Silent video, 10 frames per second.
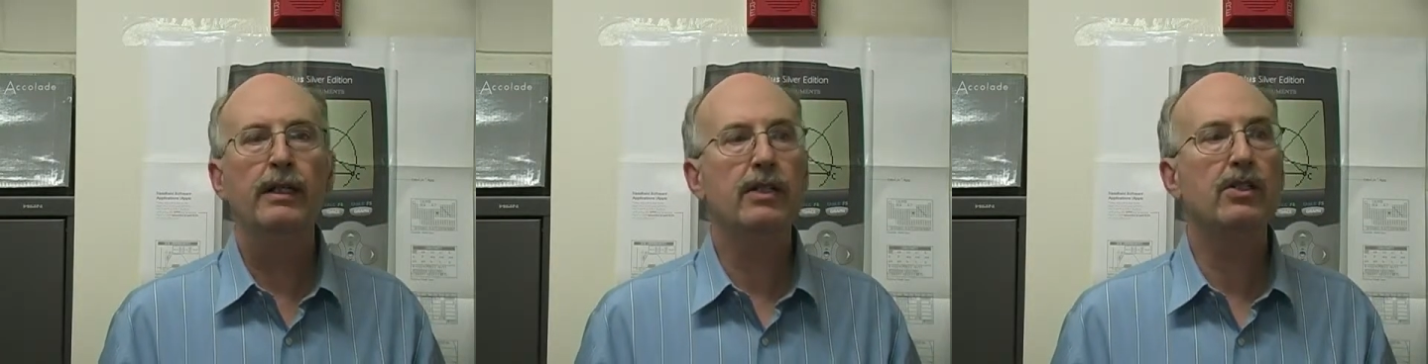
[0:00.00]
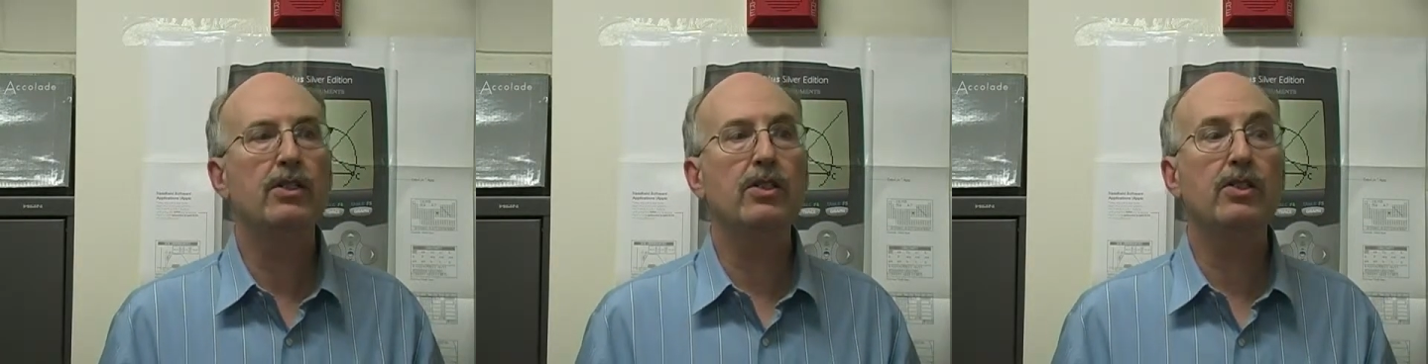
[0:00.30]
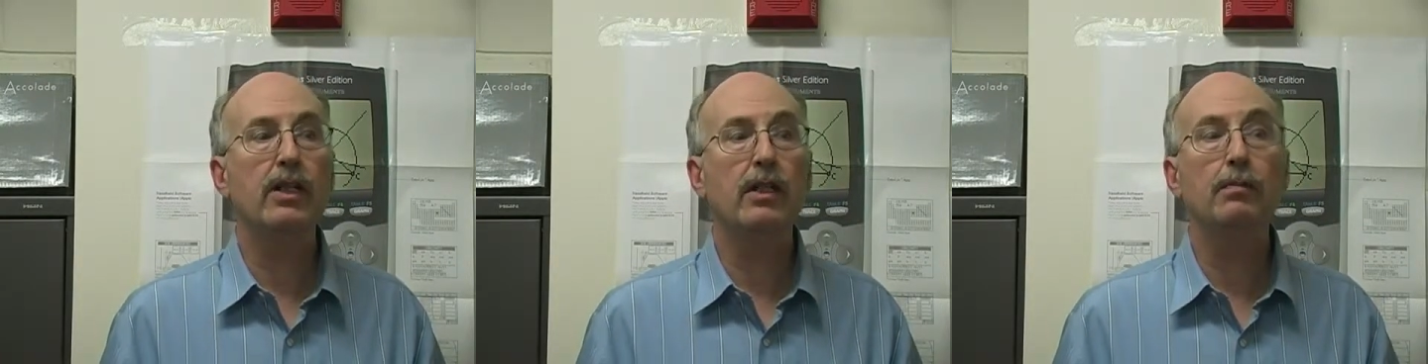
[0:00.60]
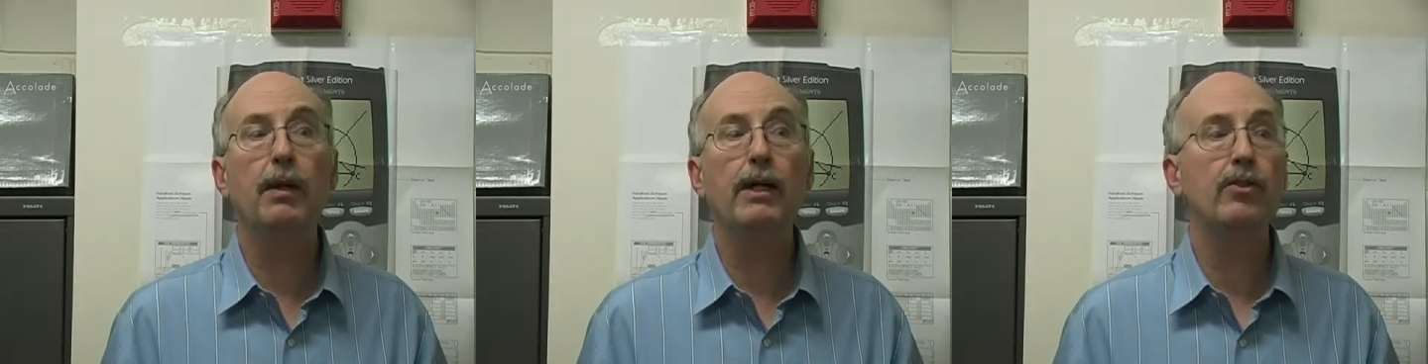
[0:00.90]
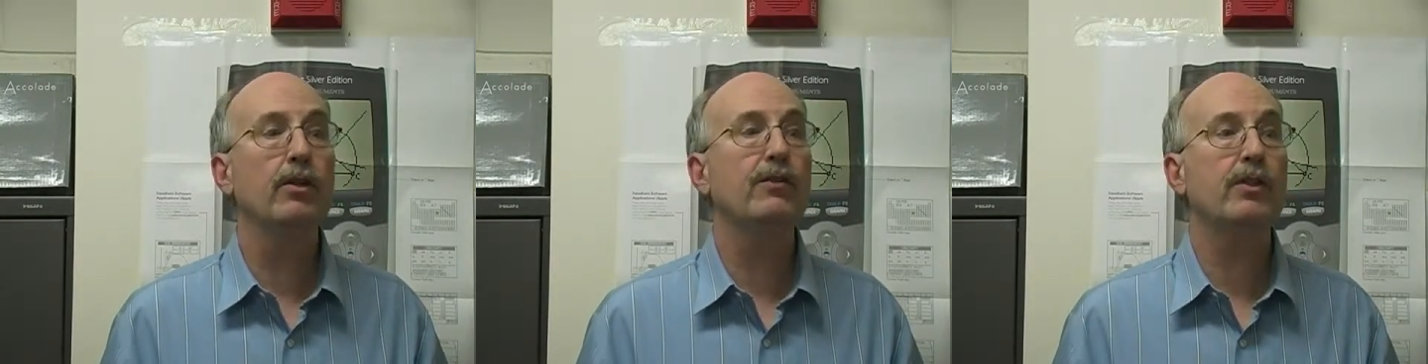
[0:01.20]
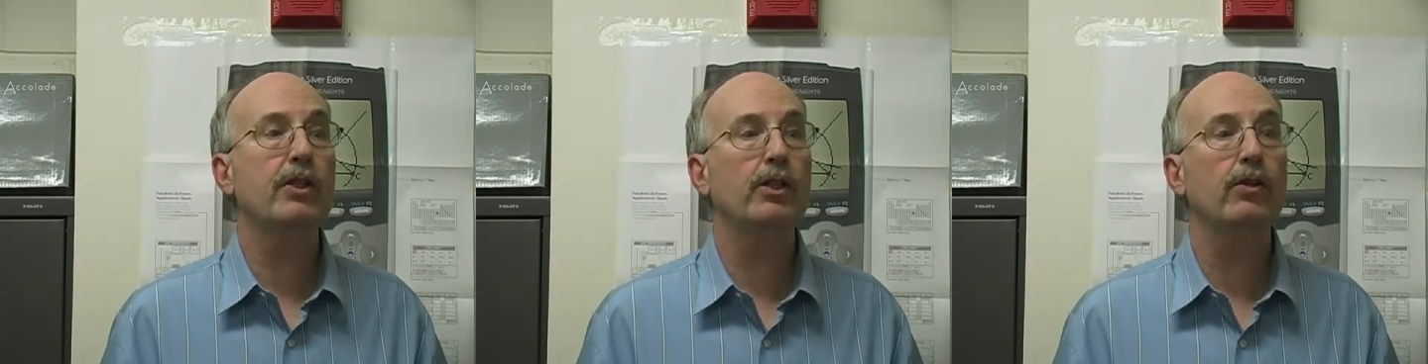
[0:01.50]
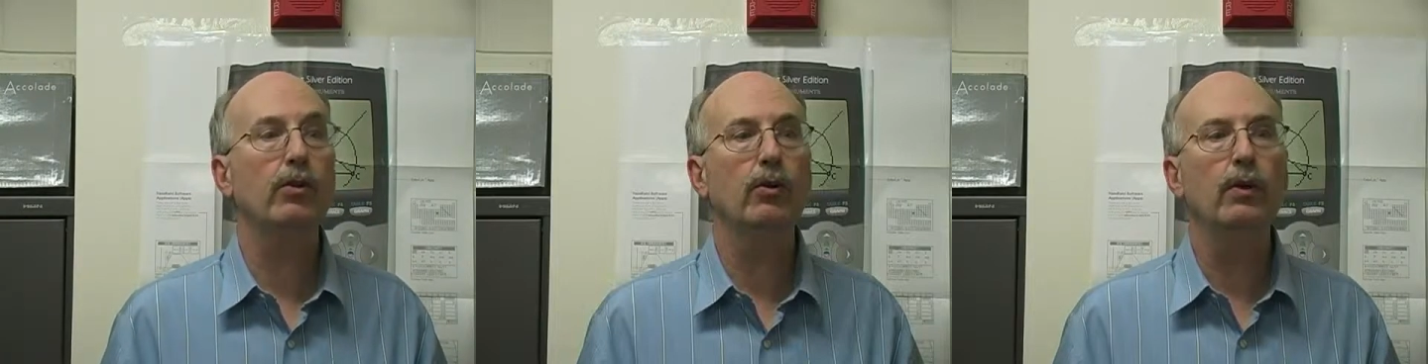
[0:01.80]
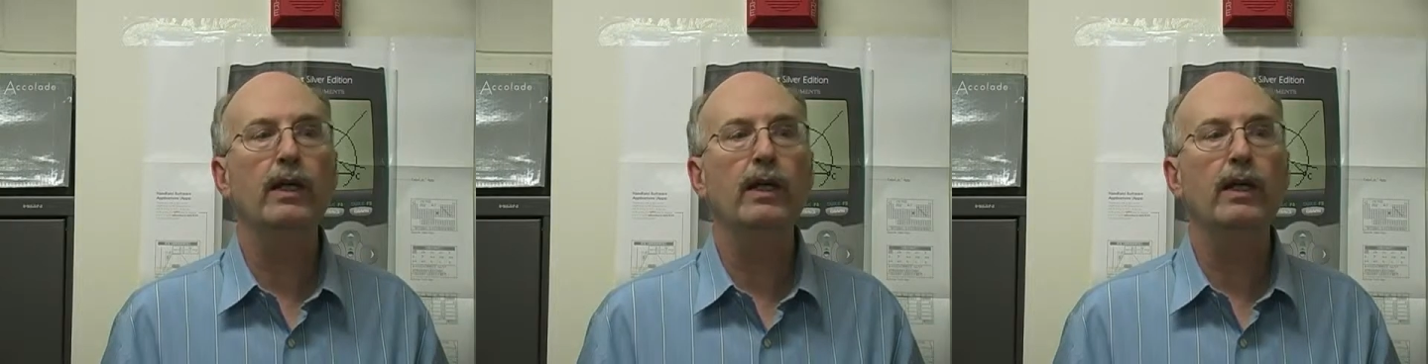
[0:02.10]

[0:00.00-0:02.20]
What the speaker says: This is the second module of session 2,